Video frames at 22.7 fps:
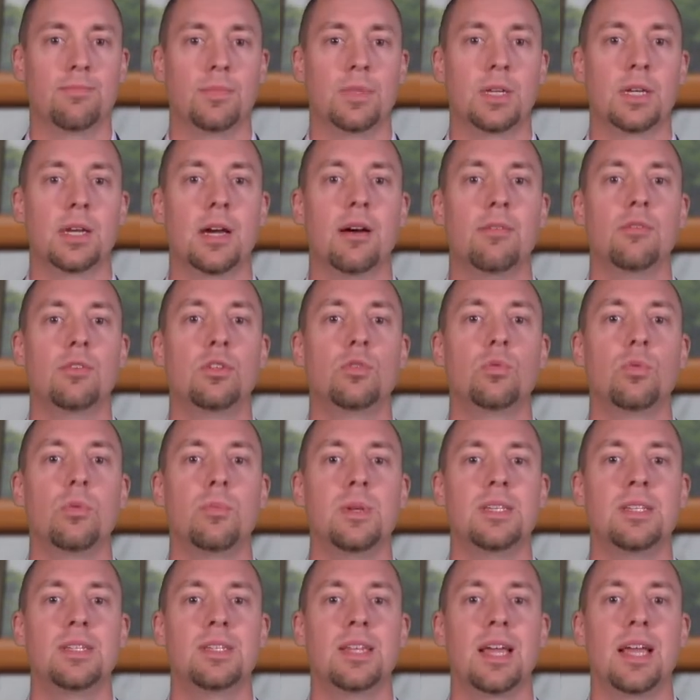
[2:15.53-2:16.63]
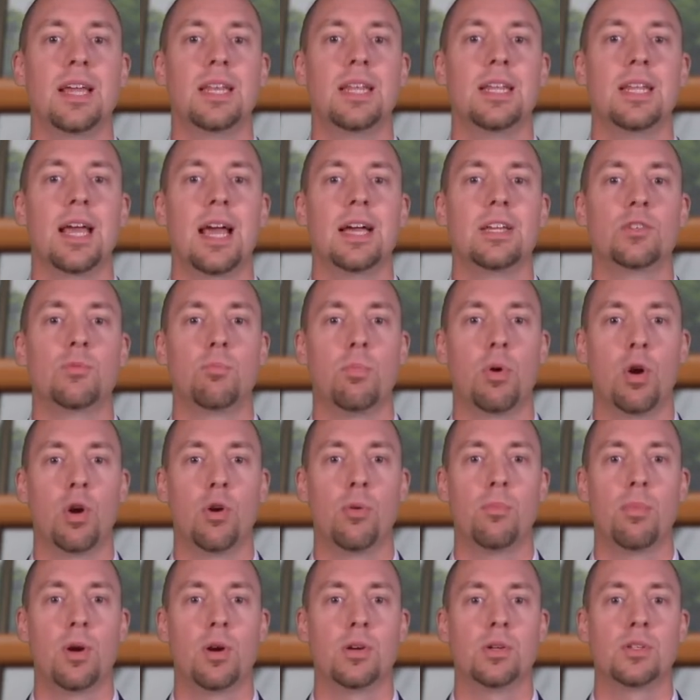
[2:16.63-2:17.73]
The coverage will be stated as per
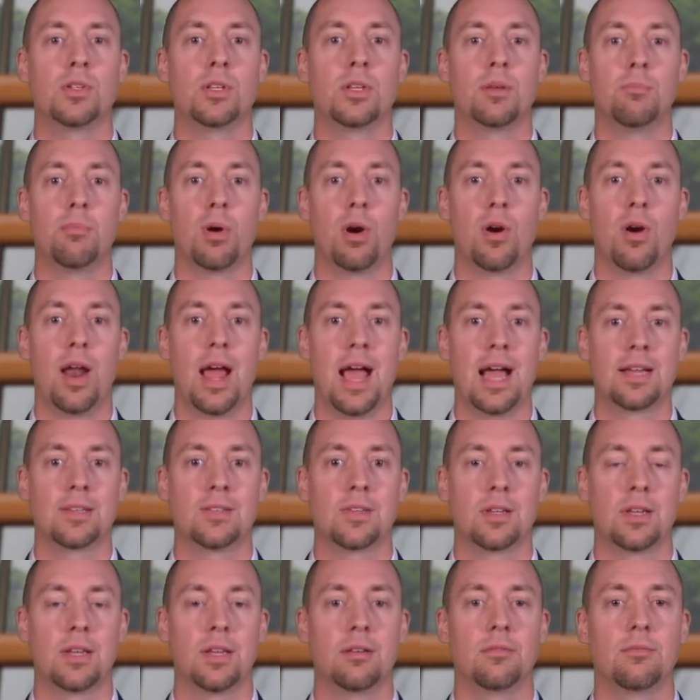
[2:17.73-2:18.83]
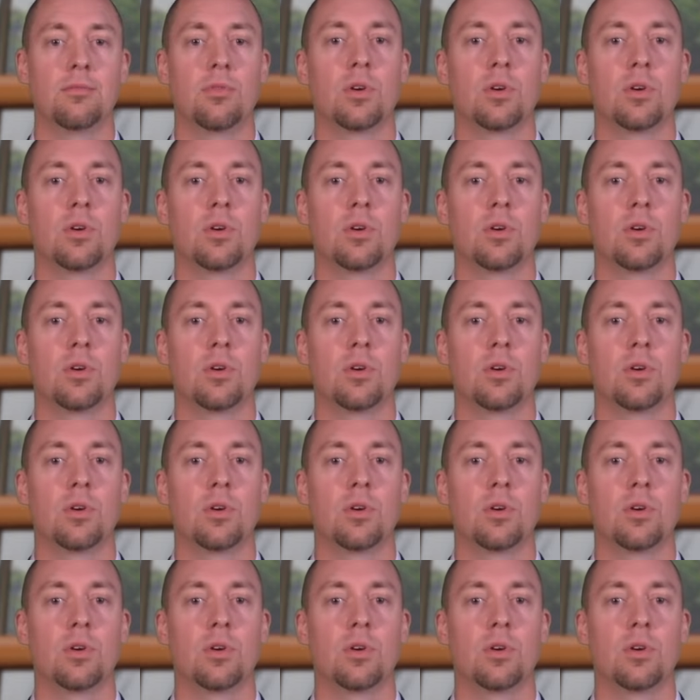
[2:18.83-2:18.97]
person and per accident.